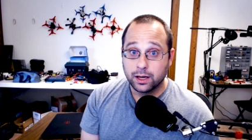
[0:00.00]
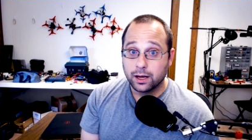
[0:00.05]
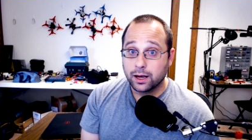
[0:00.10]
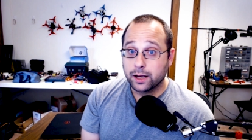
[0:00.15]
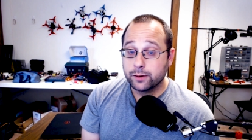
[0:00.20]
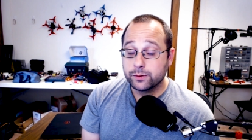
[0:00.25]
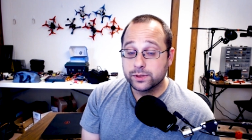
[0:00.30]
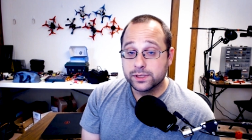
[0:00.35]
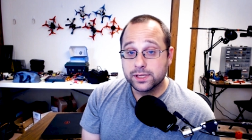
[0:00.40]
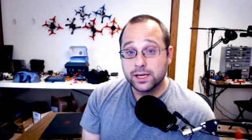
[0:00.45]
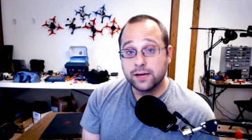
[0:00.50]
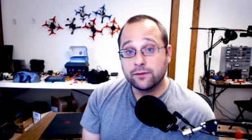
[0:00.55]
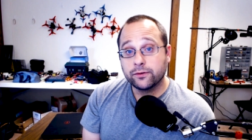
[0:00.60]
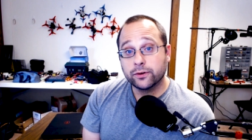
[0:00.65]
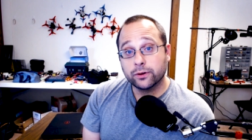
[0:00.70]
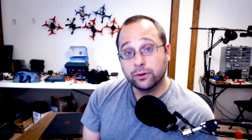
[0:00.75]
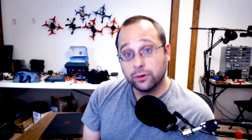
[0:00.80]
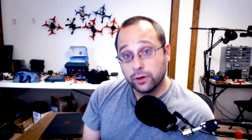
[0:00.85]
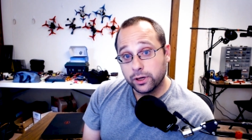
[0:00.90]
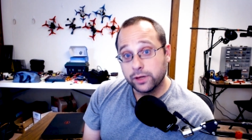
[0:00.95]
I would say if
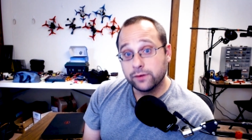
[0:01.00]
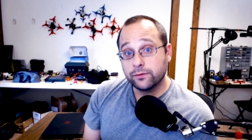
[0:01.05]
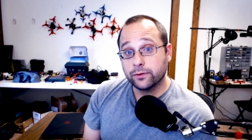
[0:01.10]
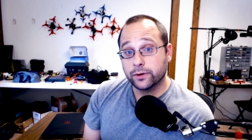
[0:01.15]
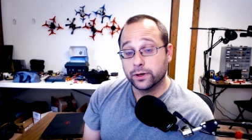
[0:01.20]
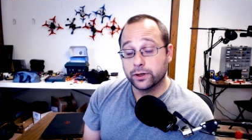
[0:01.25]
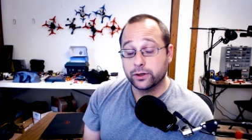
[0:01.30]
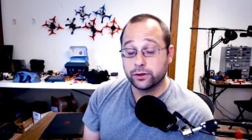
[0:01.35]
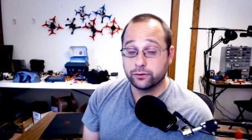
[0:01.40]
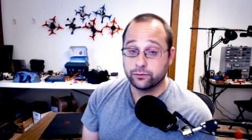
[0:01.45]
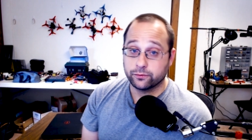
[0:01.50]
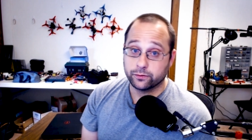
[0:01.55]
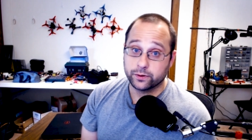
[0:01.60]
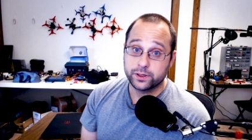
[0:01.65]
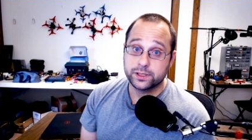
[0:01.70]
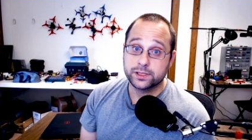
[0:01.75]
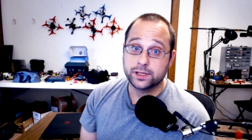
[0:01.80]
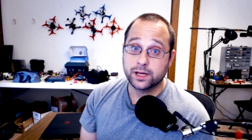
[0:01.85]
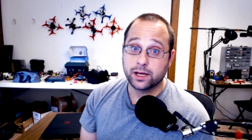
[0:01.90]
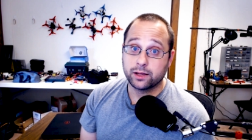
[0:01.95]
you're looking for a good
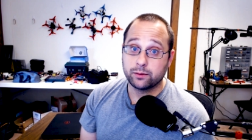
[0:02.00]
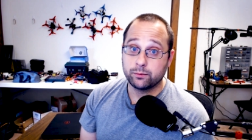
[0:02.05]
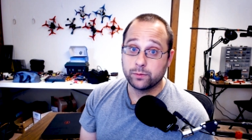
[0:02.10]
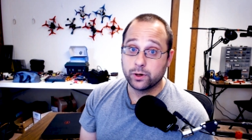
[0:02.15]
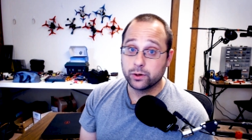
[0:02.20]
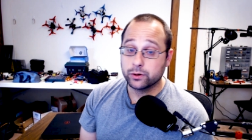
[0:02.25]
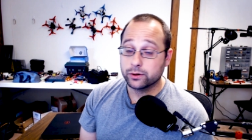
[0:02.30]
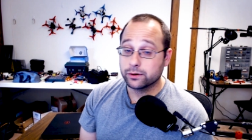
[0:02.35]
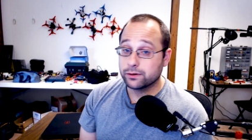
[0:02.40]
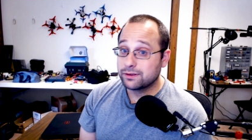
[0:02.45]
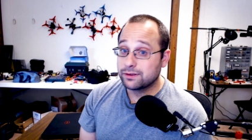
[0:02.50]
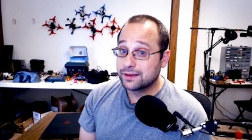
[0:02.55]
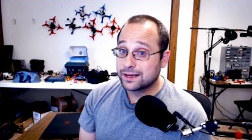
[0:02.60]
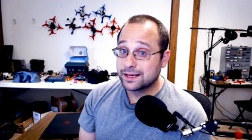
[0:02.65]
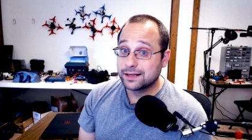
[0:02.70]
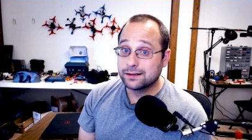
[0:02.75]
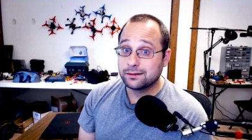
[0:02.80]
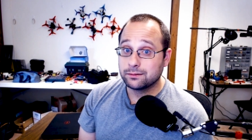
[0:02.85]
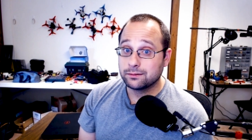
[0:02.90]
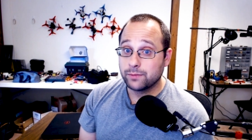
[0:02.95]
freestyle motor,
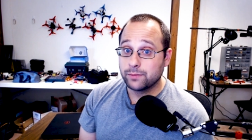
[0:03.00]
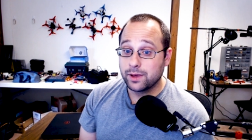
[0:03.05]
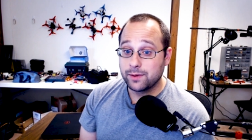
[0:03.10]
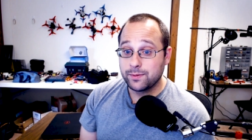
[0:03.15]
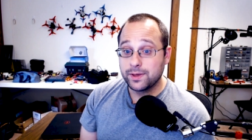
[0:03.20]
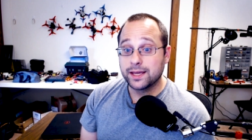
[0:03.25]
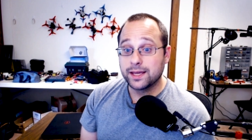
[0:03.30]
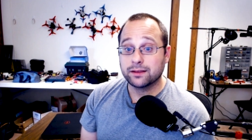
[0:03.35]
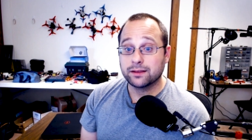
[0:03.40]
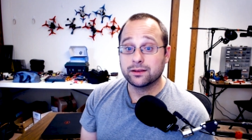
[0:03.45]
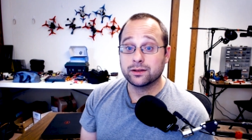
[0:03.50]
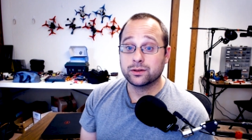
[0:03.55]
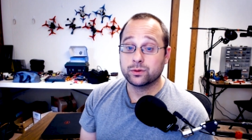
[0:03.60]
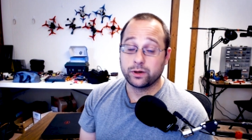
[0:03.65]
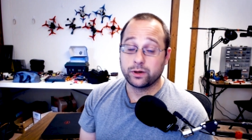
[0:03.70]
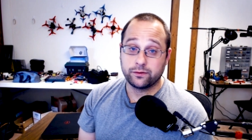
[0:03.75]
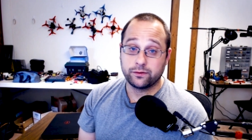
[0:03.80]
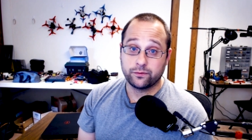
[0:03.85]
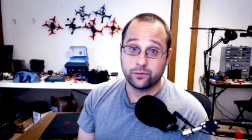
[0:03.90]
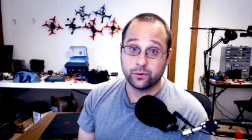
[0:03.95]
then maybe get the
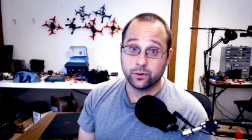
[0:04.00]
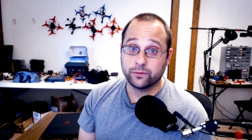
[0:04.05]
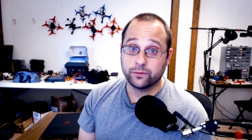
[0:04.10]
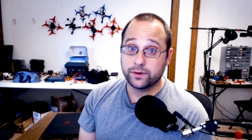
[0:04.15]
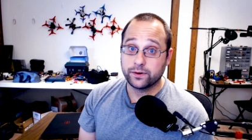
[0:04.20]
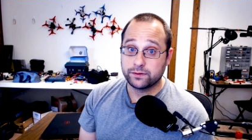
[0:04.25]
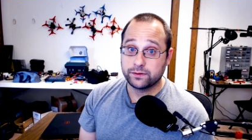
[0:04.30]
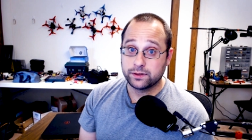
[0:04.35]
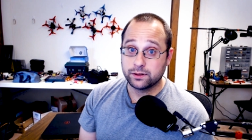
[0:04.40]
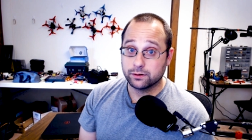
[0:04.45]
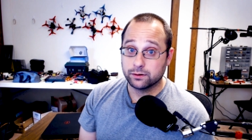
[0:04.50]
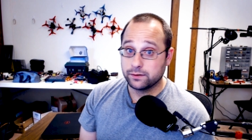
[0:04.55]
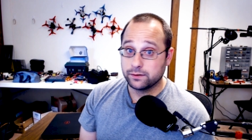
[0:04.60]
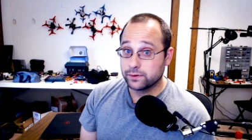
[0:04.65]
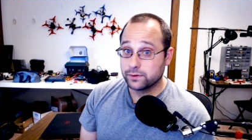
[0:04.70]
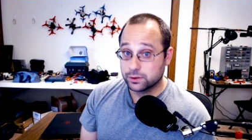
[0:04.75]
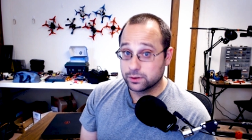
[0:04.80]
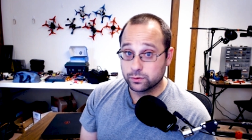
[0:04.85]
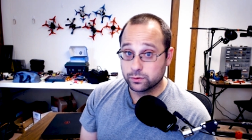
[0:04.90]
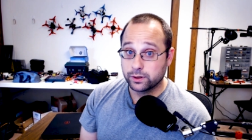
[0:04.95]
twenty-four fifty or even
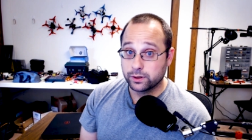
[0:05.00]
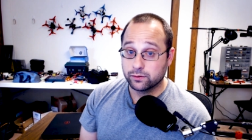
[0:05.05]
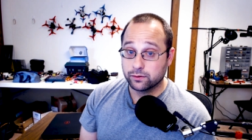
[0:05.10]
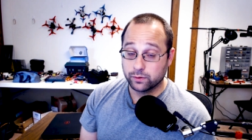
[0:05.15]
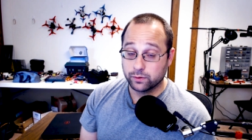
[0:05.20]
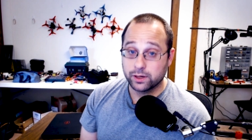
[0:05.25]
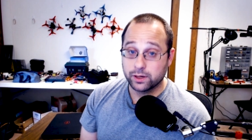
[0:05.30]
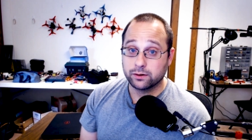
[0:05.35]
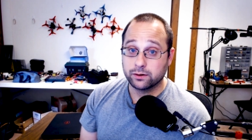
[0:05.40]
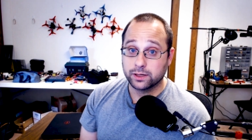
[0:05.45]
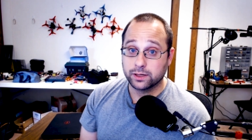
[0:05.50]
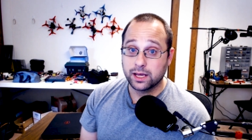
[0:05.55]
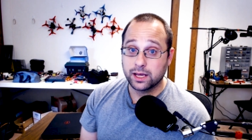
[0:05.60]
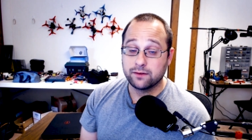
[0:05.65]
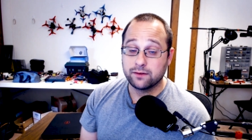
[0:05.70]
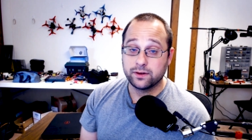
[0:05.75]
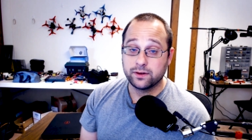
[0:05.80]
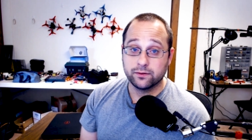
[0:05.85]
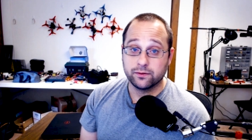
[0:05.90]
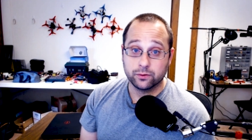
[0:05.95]
the twenty-three hundred K
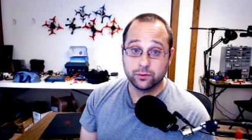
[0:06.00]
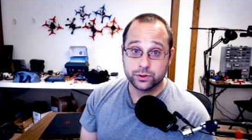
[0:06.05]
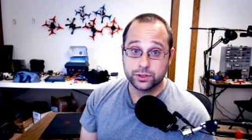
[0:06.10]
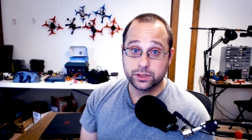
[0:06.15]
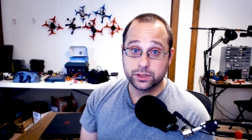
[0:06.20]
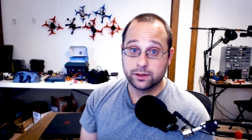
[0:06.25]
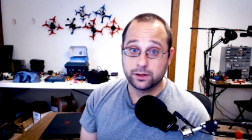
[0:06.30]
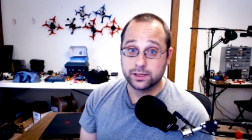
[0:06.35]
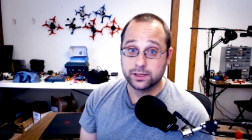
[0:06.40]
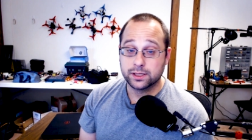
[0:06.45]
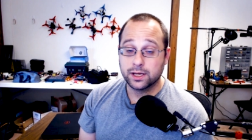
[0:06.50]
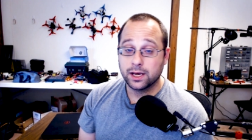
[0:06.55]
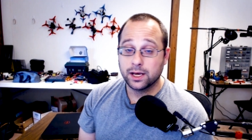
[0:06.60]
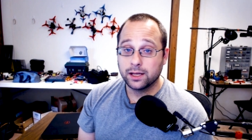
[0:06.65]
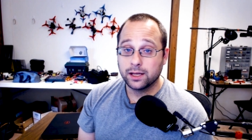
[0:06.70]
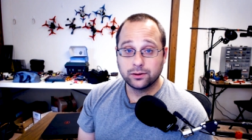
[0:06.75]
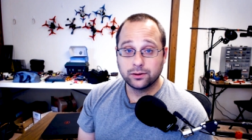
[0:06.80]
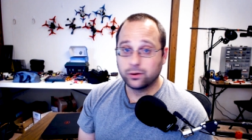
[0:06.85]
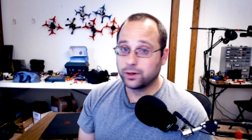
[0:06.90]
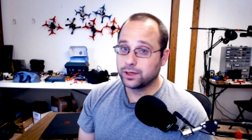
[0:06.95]
V version of this.
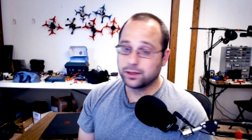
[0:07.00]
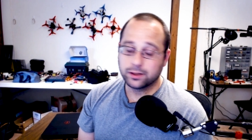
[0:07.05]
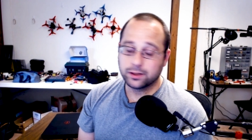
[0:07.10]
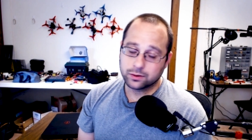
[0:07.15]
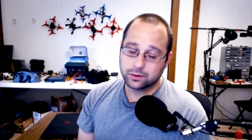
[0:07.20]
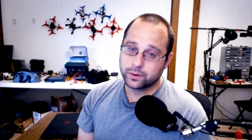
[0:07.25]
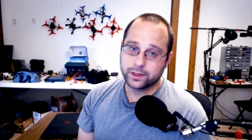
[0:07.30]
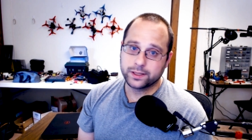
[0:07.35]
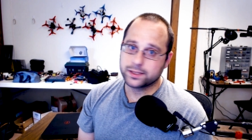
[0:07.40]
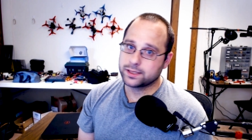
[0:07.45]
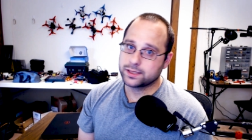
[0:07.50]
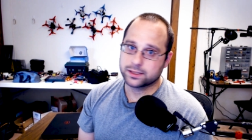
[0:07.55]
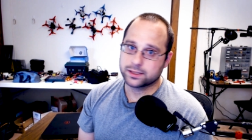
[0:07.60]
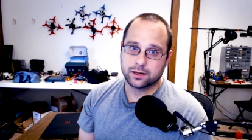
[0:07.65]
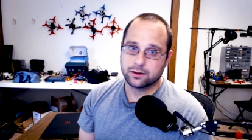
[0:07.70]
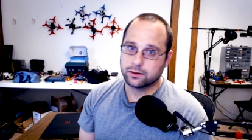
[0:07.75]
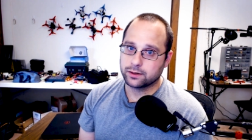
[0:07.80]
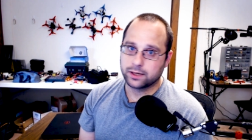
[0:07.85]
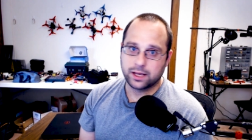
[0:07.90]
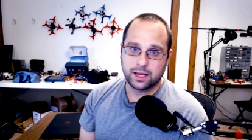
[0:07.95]
Don't get the twenty-six
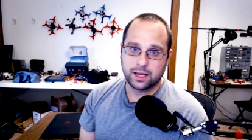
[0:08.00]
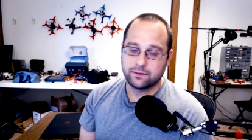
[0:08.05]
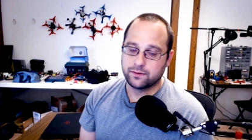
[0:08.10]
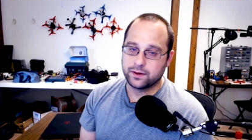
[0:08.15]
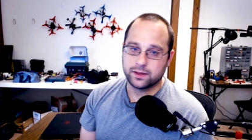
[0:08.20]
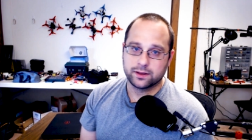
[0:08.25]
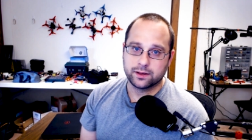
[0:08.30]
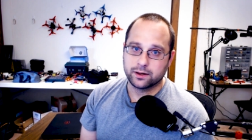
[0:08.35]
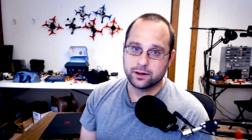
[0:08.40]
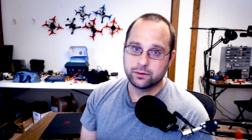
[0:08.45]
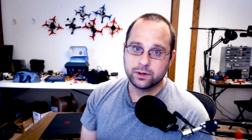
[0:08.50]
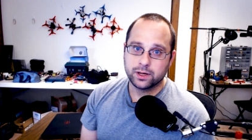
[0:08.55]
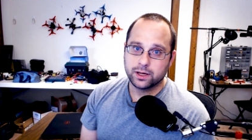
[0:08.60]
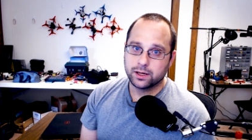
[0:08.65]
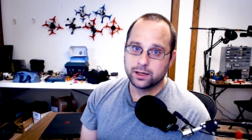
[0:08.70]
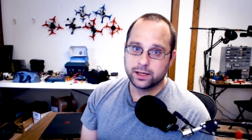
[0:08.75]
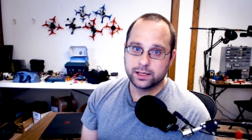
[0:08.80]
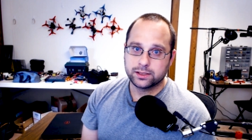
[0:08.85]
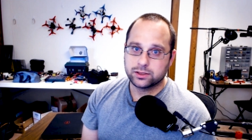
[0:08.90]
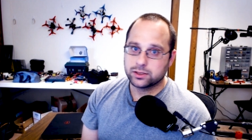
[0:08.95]
hundred K V though.
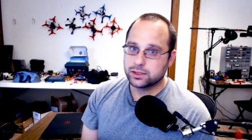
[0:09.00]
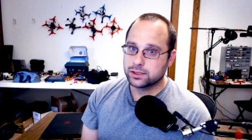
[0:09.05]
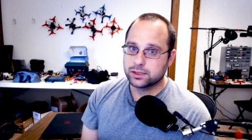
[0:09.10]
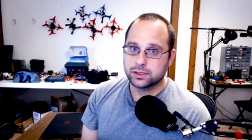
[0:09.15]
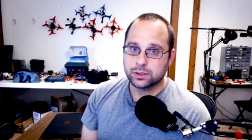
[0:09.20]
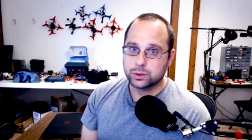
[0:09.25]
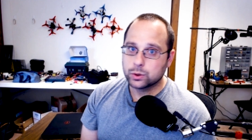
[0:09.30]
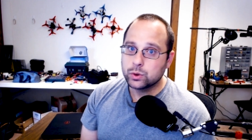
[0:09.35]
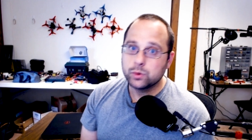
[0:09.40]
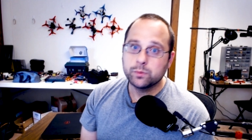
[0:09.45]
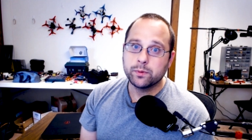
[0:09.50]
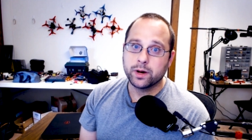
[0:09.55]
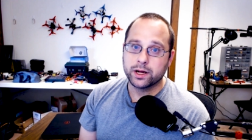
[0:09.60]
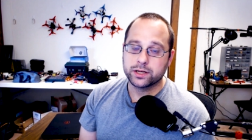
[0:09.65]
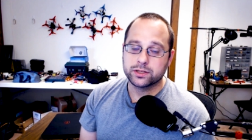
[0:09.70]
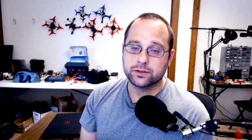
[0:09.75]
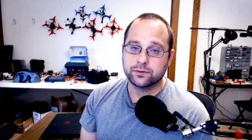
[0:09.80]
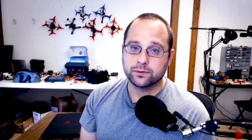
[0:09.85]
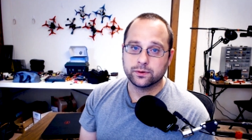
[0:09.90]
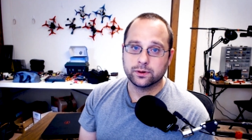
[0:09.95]
It's just too
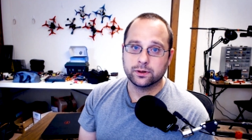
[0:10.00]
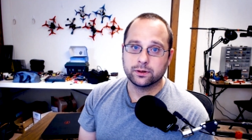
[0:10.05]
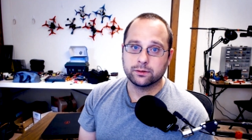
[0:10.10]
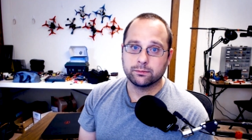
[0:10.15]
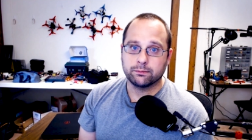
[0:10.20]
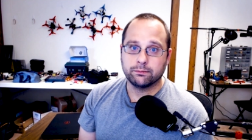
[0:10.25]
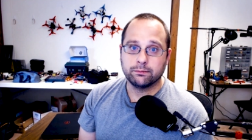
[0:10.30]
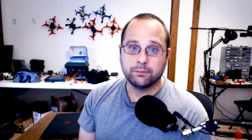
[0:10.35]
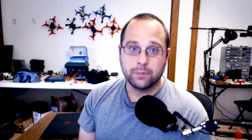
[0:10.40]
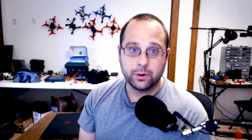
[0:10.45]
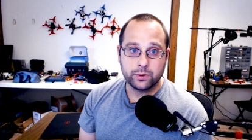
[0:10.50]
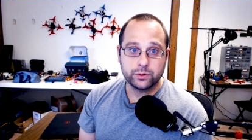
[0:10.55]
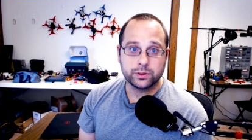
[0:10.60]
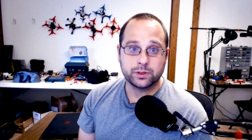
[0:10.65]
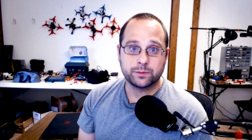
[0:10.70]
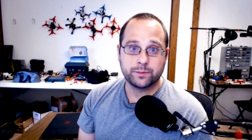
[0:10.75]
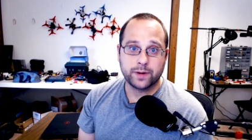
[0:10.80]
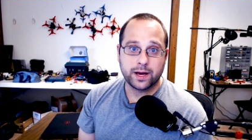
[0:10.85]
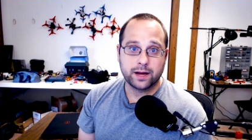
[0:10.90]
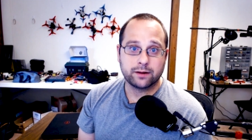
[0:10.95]
much for
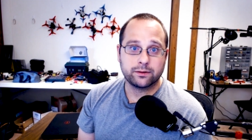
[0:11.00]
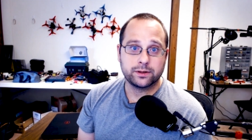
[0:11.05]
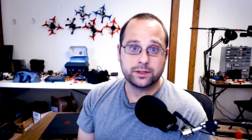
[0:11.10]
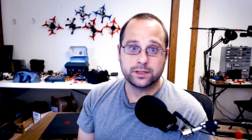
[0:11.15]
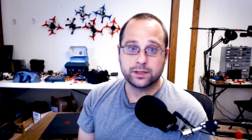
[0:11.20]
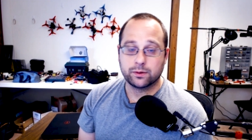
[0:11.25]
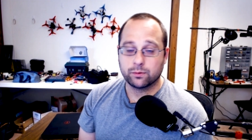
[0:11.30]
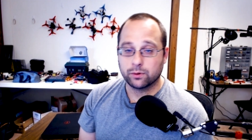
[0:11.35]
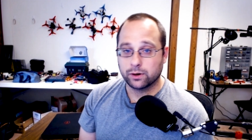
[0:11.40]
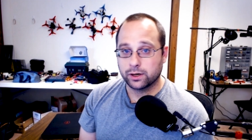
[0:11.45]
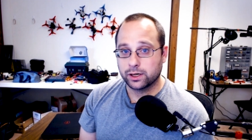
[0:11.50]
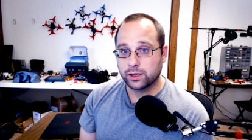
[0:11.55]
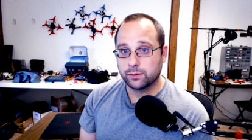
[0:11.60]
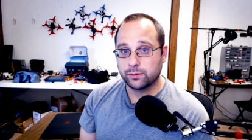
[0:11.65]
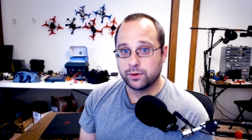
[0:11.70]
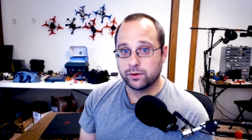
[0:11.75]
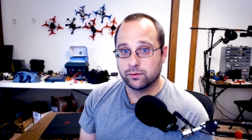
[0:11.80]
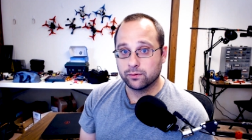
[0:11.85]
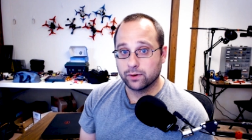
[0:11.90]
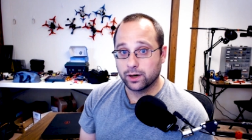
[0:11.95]
most batteries that we're going to
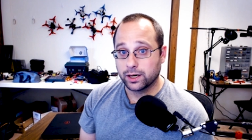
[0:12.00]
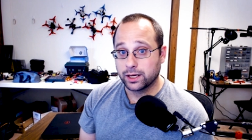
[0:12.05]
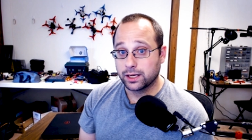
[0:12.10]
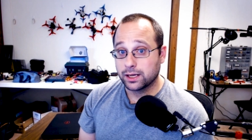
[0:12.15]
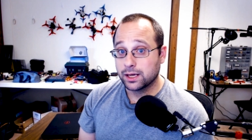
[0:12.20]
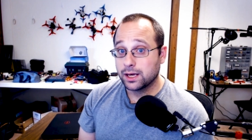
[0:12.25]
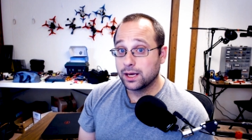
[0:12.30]
be running.